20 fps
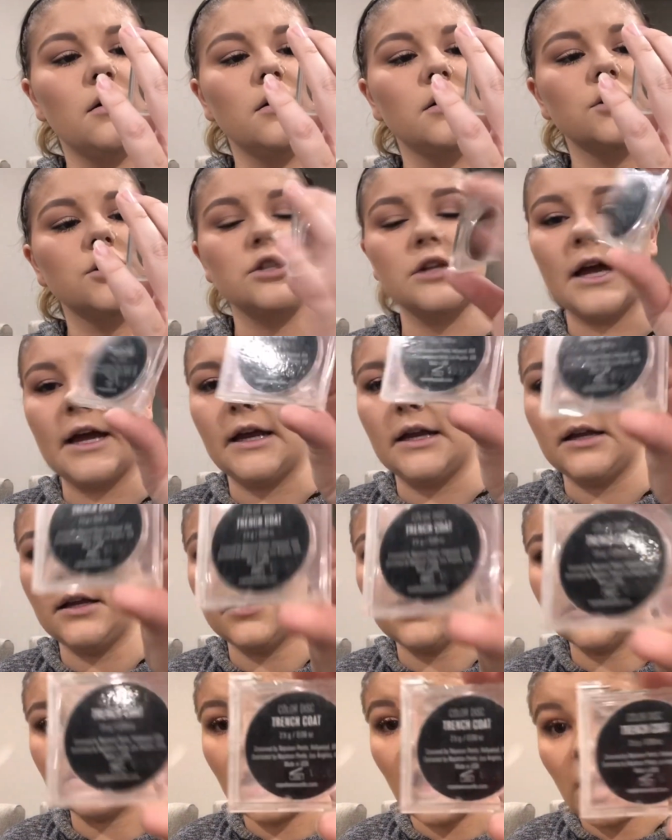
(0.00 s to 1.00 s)
shade
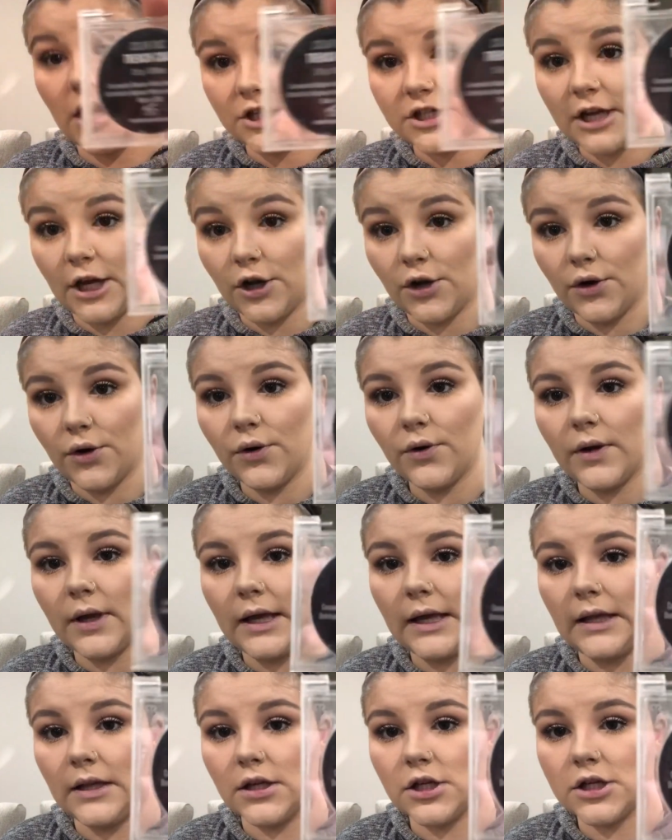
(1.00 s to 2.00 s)
eyeshadow
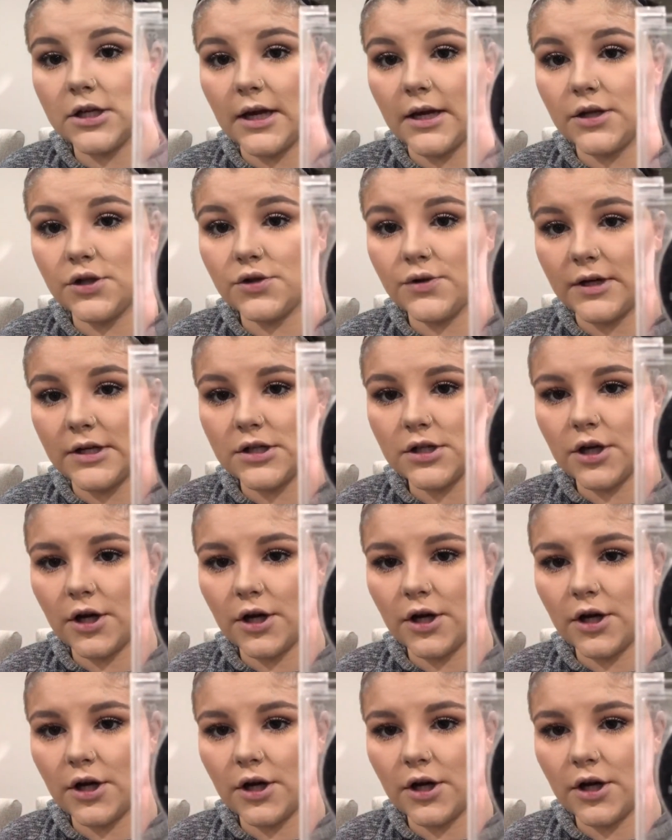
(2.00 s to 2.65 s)
in the shade Trench